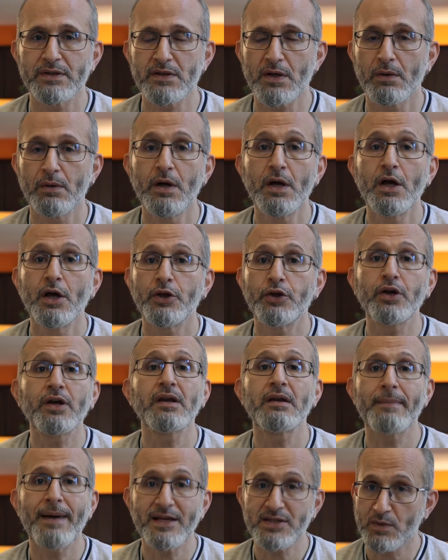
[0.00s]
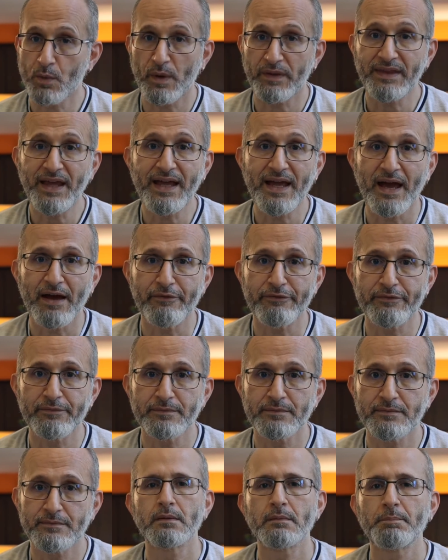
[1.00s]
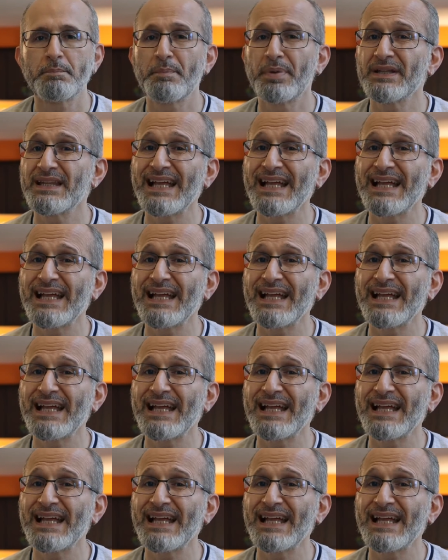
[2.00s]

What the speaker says: So you can imagine what they have. But